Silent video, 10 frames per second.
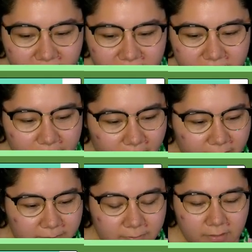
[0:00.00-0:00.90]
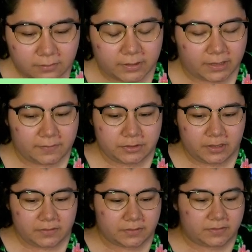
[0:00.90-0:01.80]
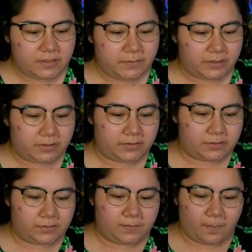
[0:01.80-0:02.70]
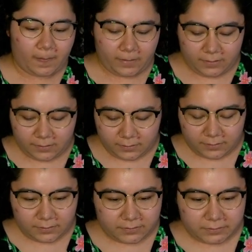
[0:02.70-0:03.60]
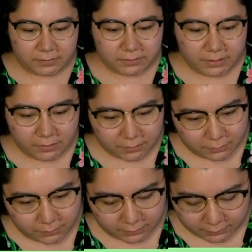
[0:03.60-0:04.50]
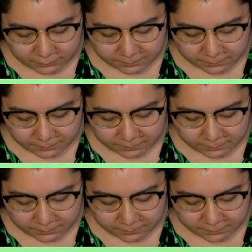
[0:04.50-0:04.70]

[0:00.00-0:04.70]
on the bottom. Wait, I wish you guys could see my cursor. There's literally a cord.